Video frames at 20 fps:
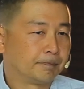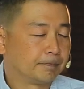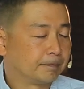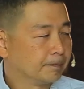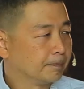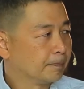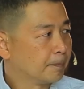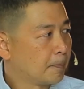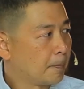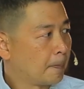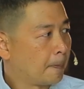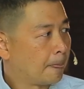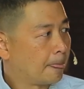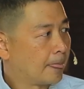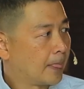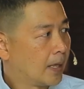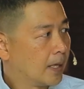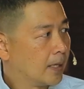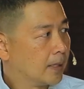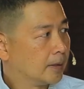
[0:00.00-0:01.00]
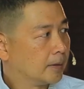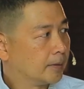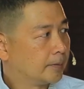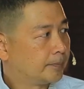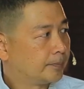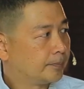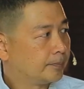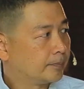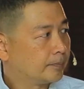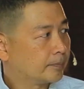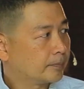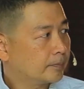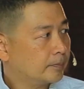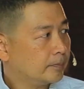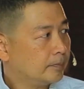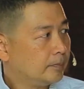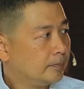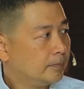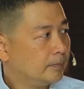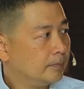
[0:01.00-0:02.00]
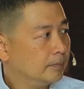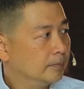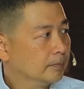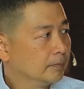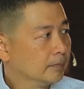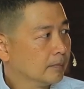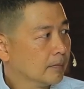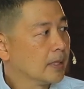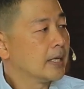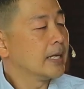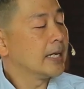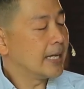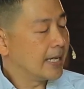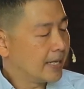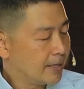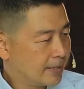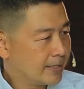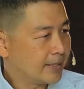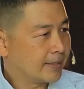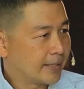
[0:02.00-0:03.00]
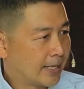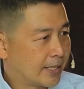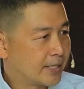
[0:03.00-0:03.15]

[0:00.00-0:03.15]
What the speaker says: So you're basically in the men's ministry, serving